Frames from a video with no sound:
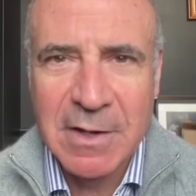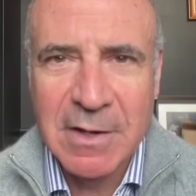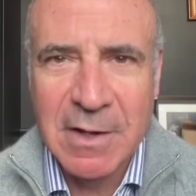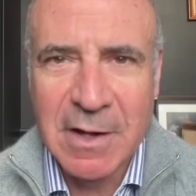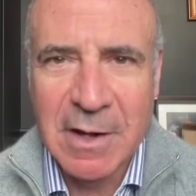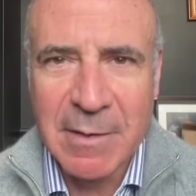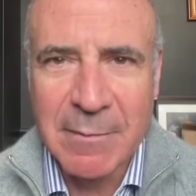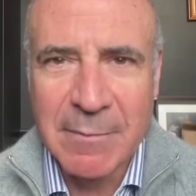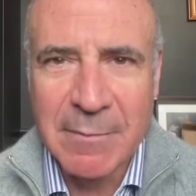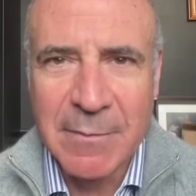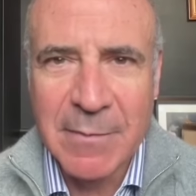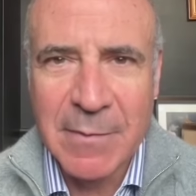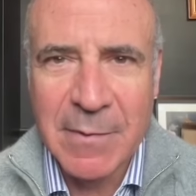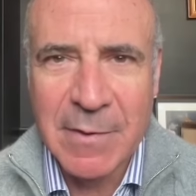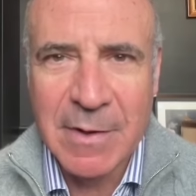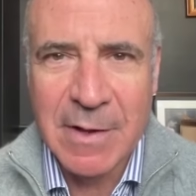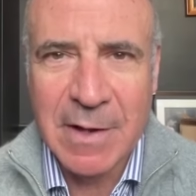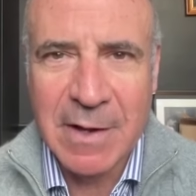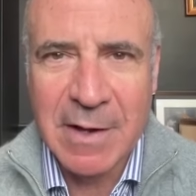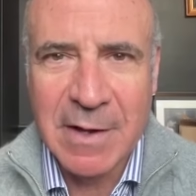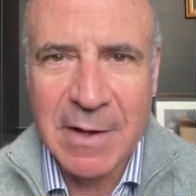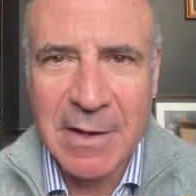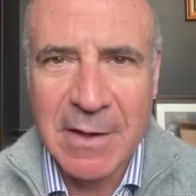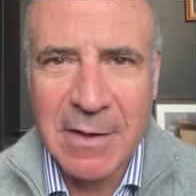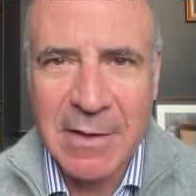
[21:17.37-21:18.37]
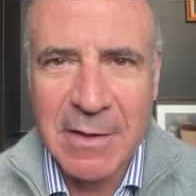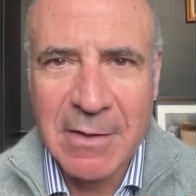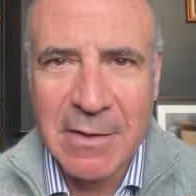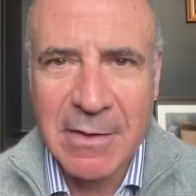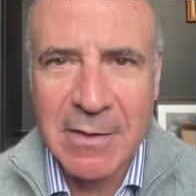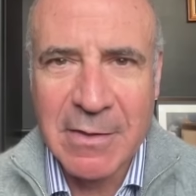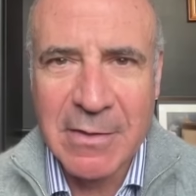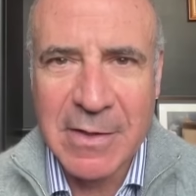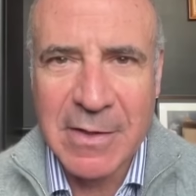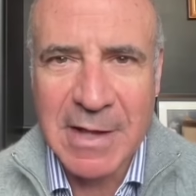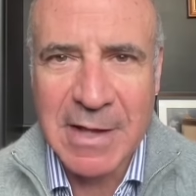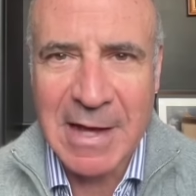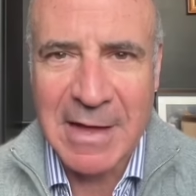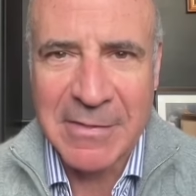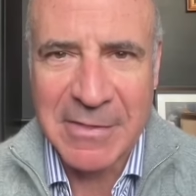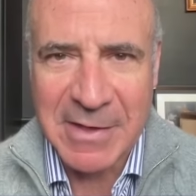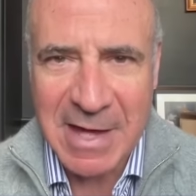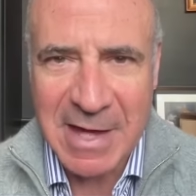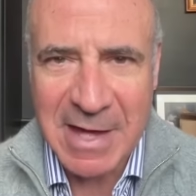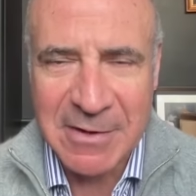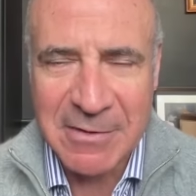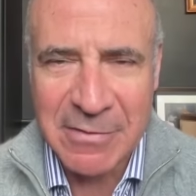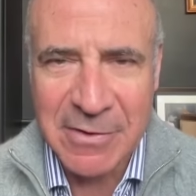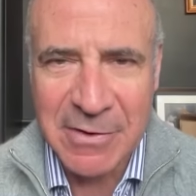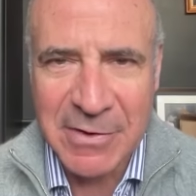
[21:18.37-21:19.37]
Um, uh, the at
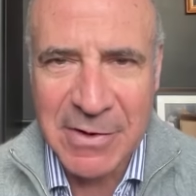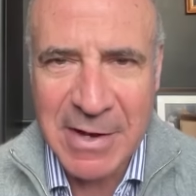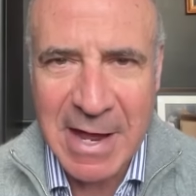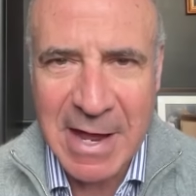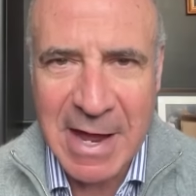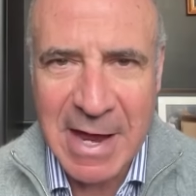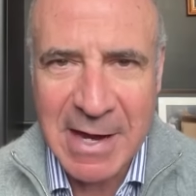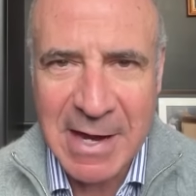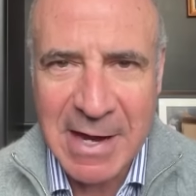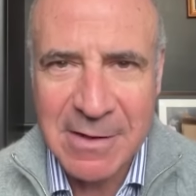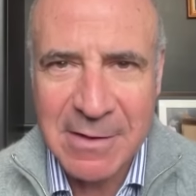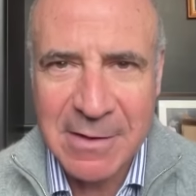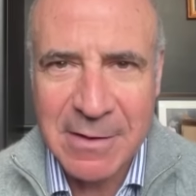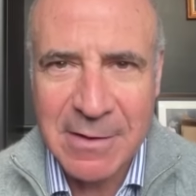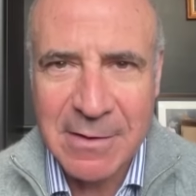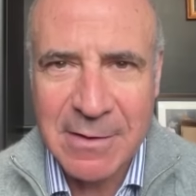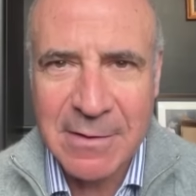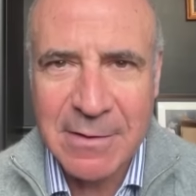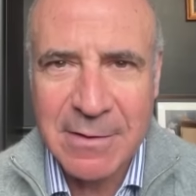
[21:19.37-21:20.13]
the end of the and day, in this